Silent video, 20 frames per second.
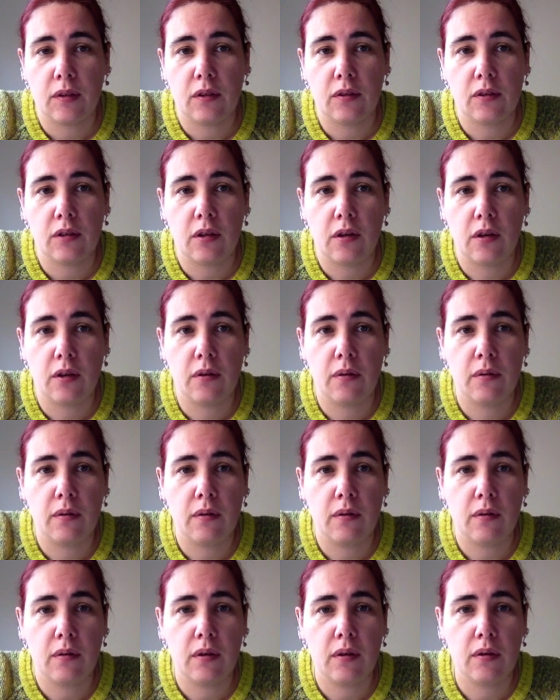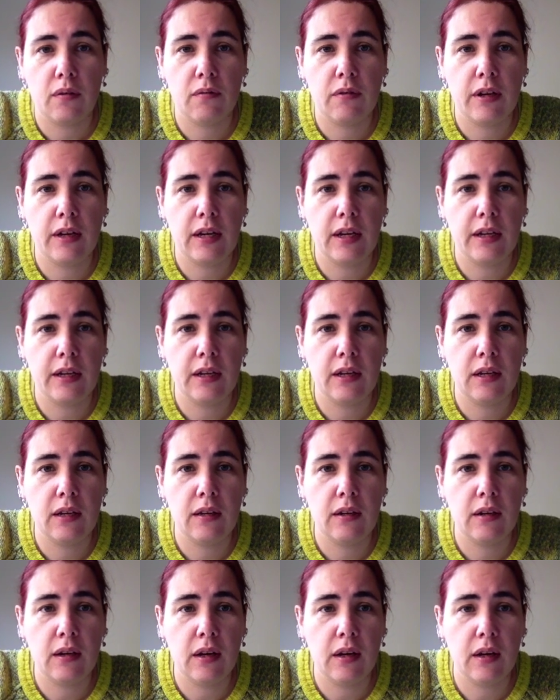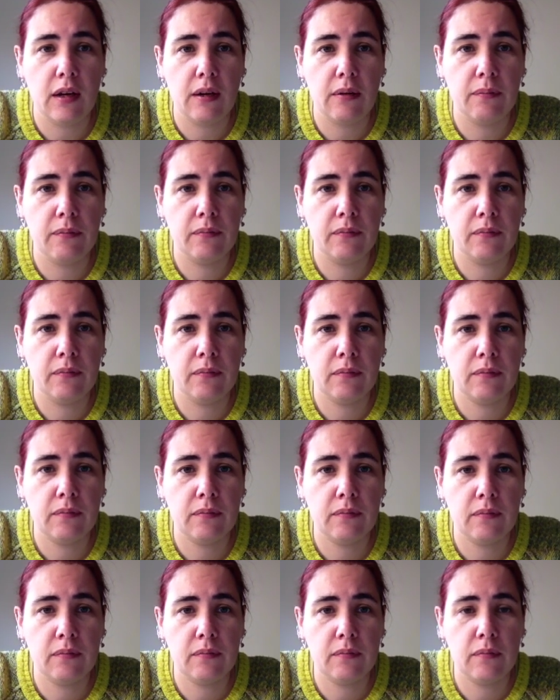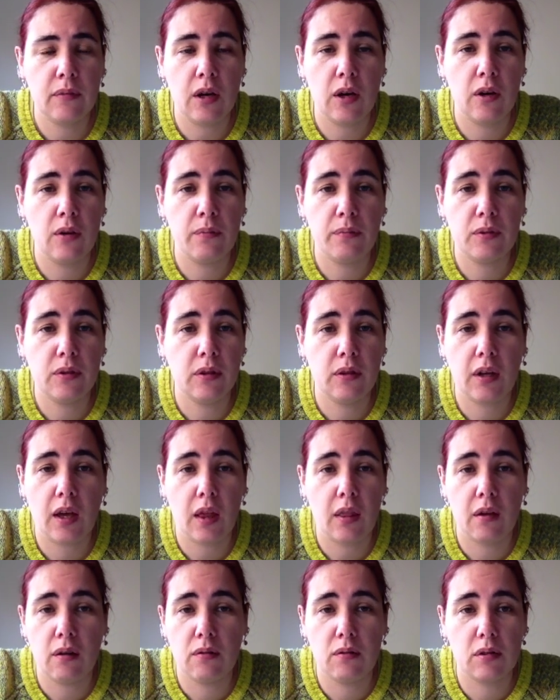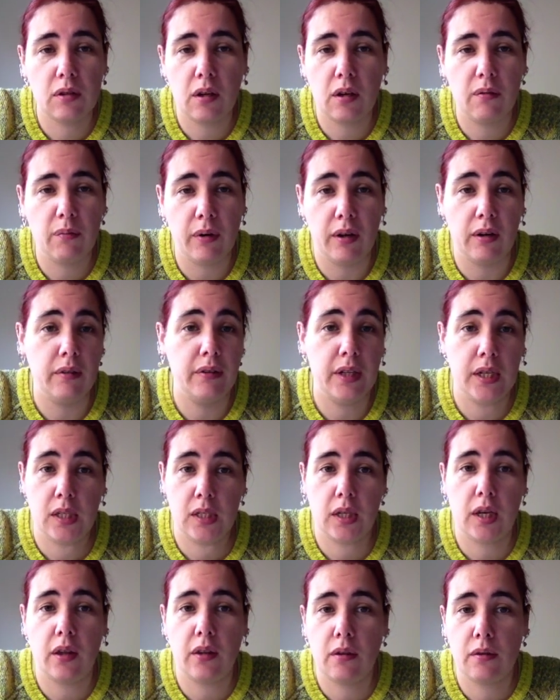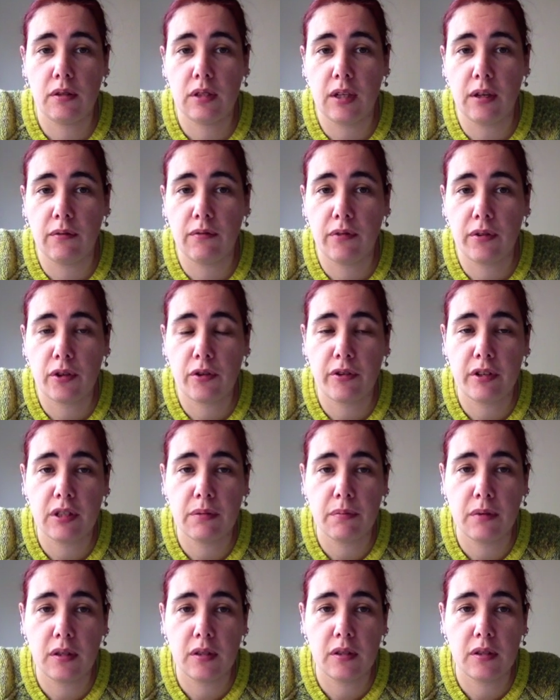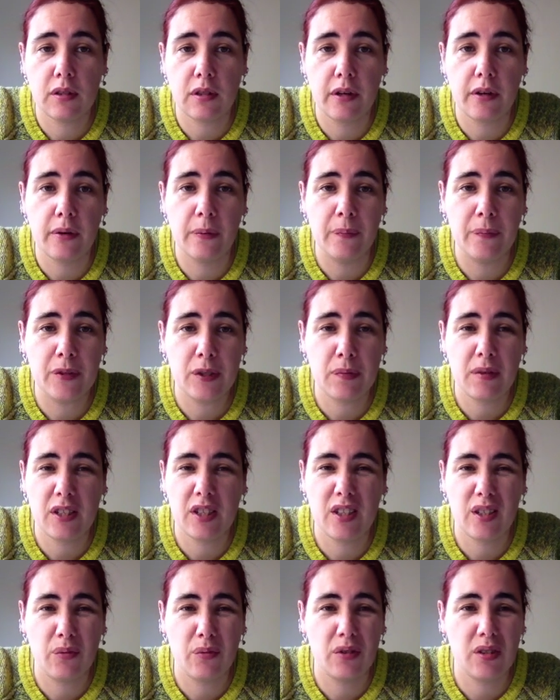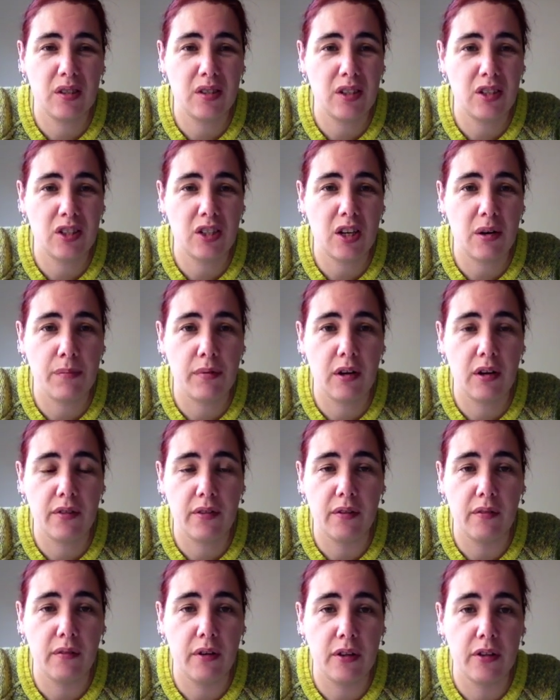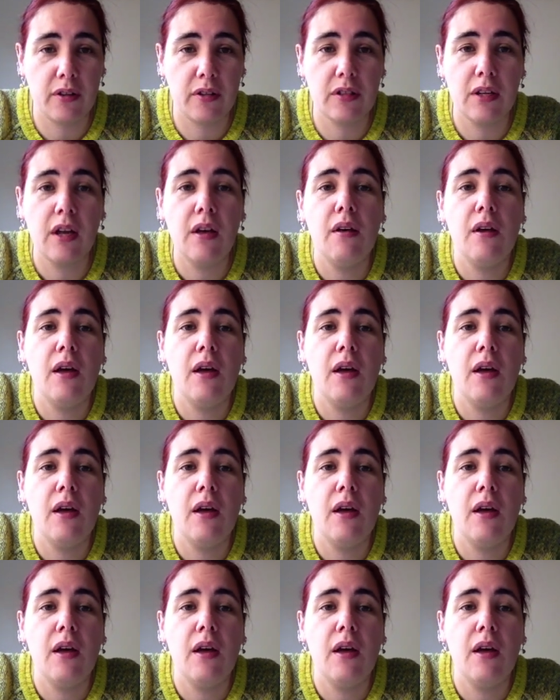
So I really hope to get those done. Well, I need to get those done for Christmas. So especially as I want to stitch a couple of the others.